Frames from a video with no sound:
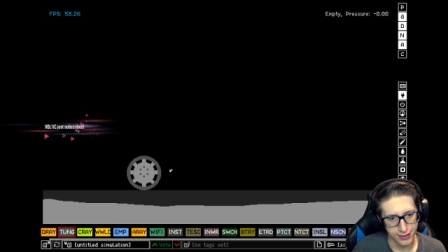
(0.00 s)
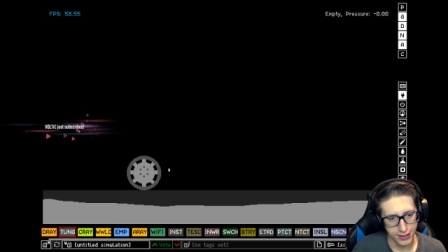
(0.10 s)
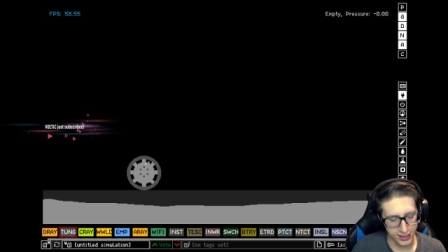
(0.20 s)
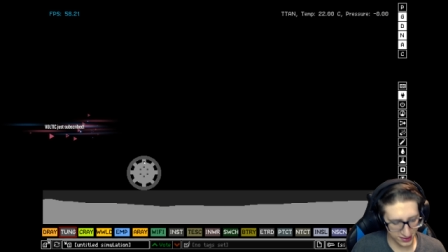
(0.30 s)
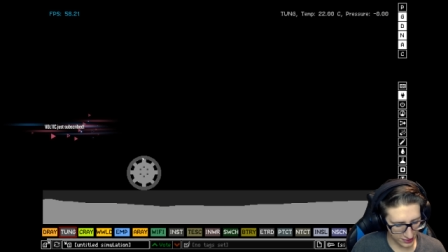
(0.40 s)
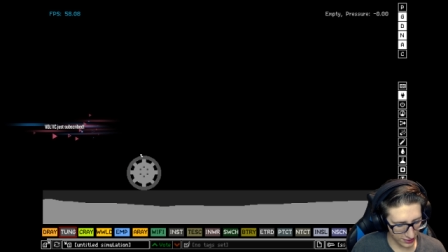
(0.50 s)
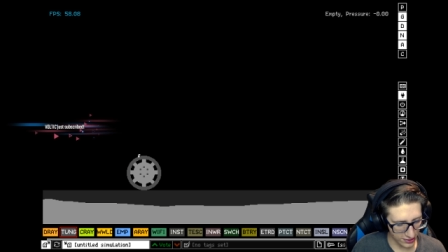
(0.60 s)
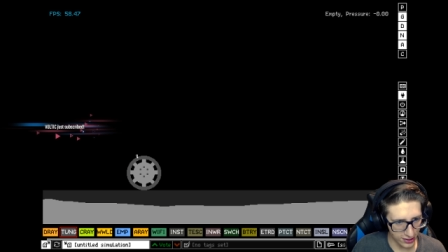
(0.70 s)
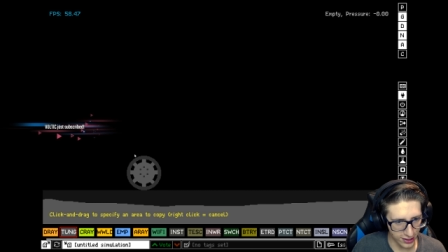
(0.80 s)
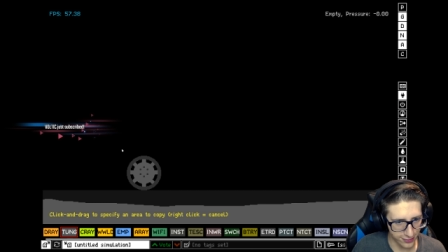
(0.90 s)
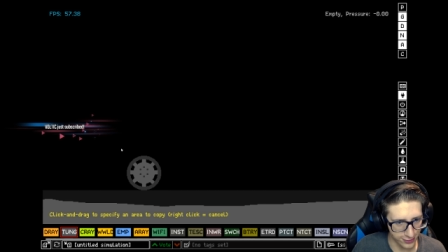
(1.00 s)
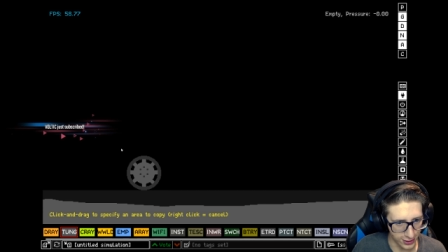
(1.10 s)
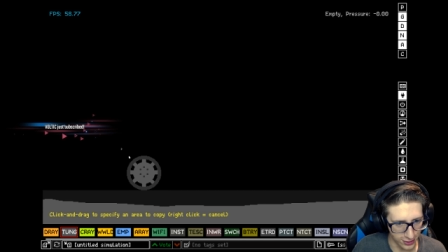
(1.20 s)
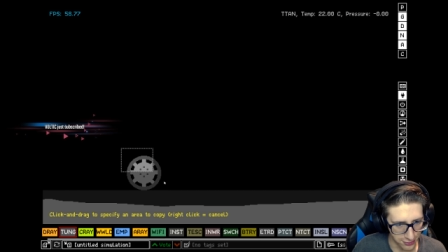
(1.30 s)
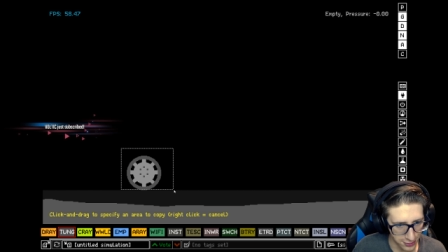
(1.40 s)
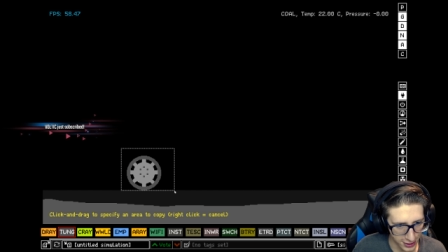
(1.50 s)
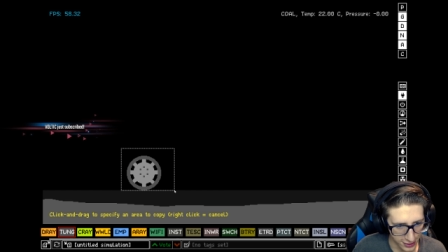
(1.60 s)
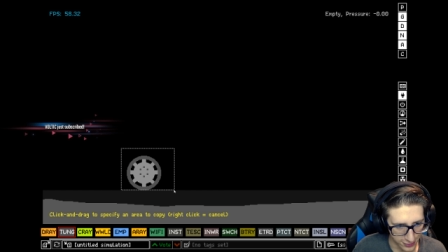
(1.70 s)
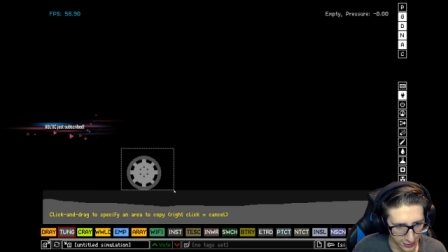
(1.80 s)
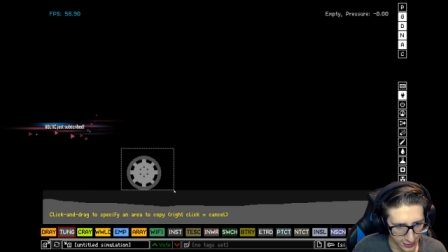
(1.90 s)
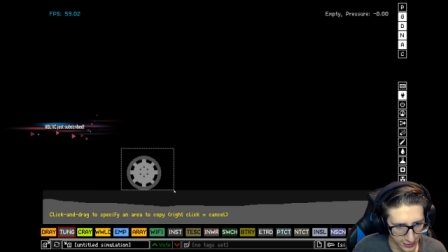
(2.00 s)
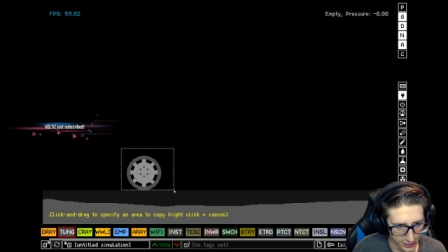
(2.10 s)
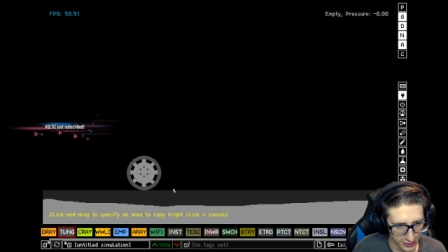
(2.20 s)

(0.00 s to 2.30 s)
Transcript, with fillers: It's good enough, though. Whatever.